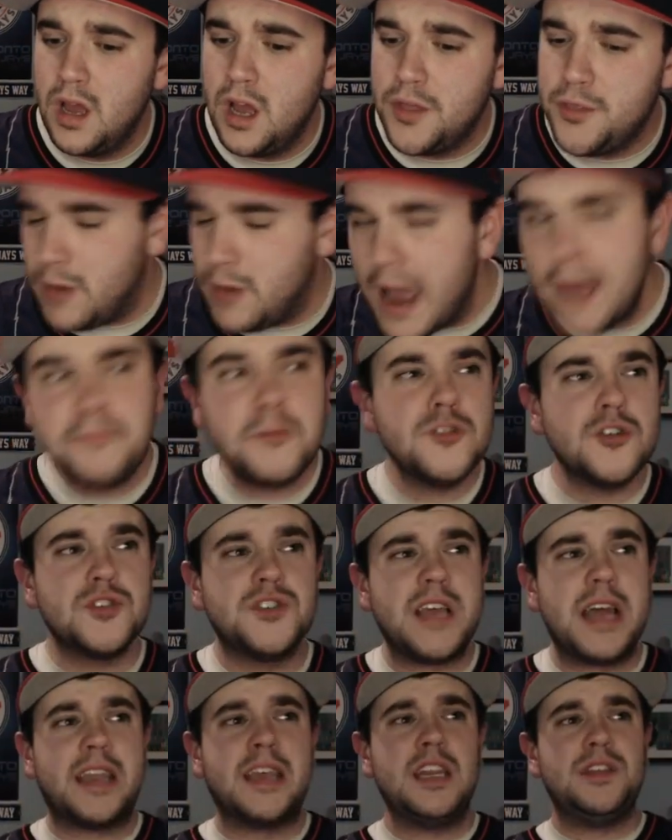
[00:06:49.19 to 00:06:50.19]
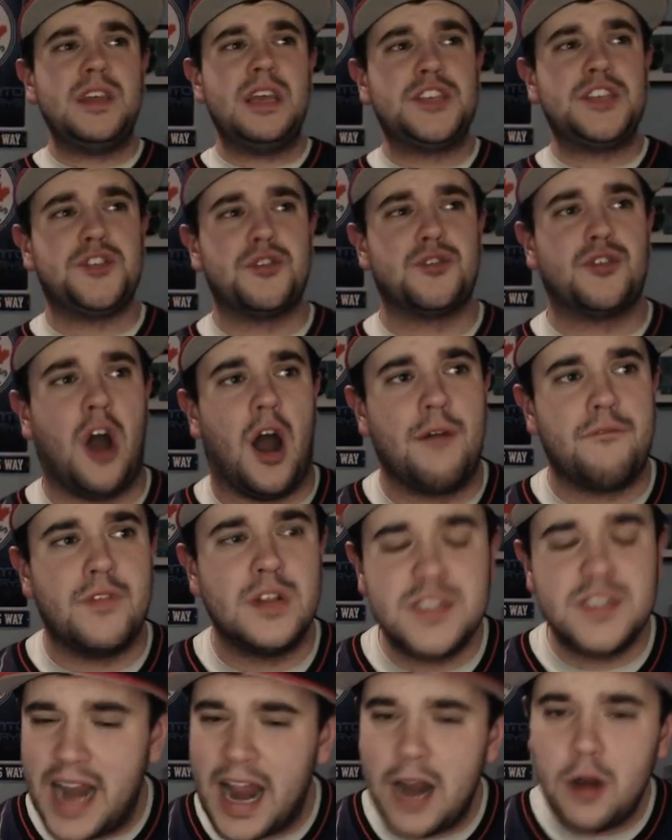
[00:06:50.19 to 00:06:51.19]
The Raptors are second in the Eastern
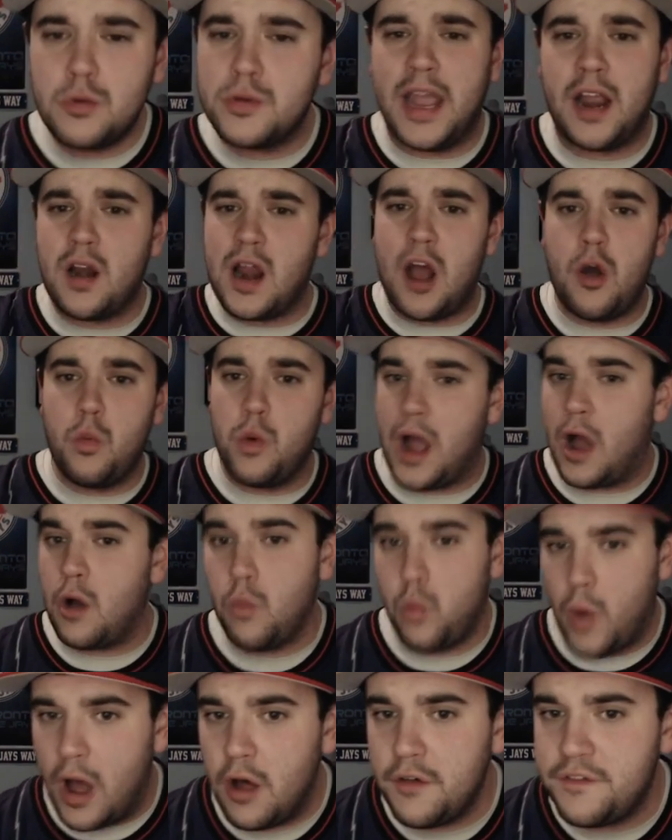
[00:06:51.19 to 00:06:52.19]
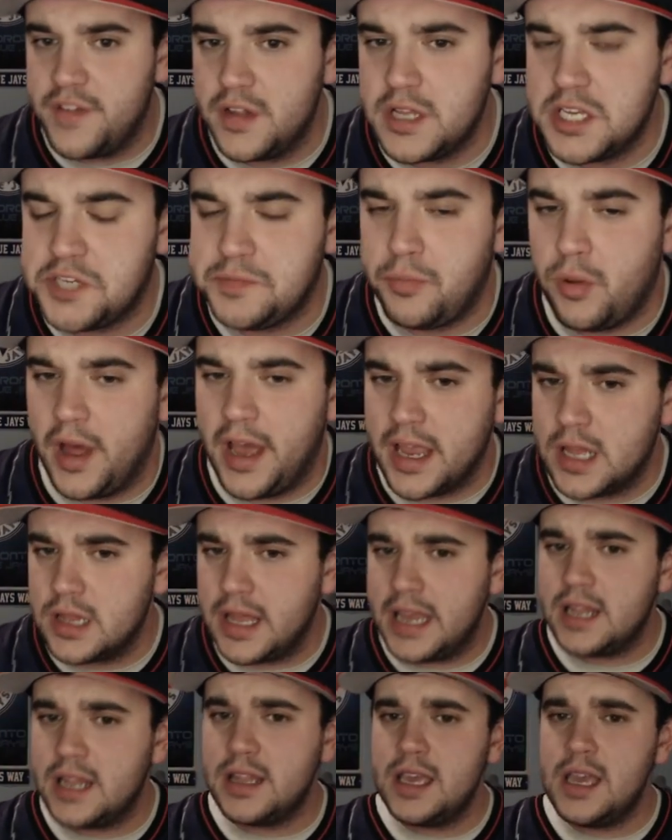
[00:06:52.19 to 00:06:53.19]
Conference, and I don't care how well Philly's playing
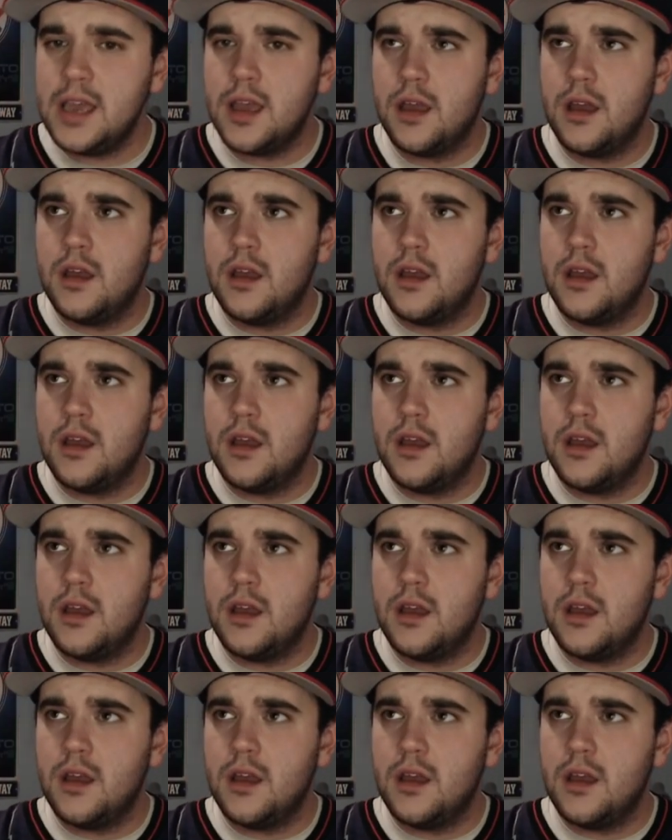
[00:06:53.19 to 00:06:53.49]
lately.